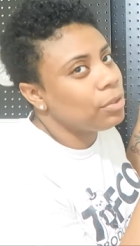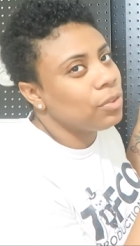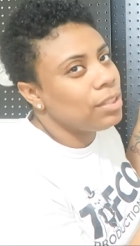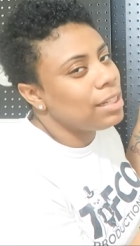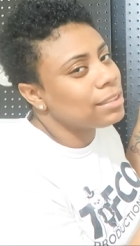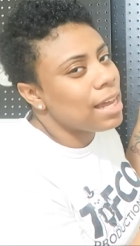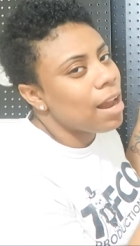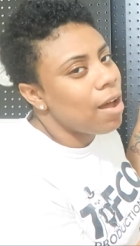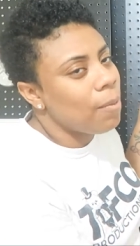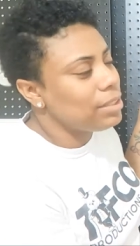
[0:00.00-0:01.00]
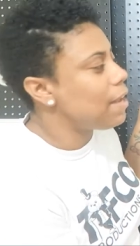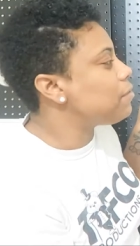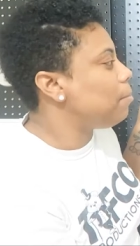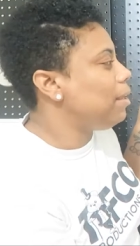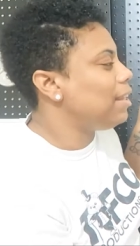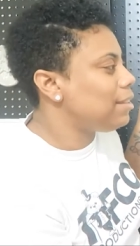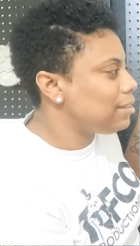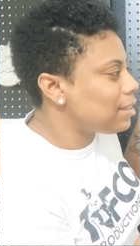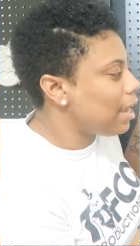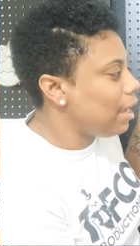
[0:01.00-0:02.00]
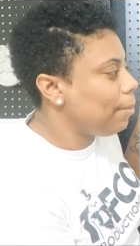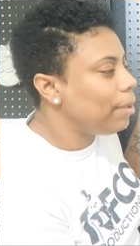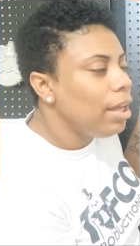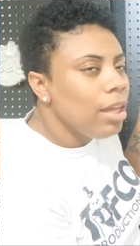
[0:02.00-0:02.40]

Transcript: so it does not always have to be that same,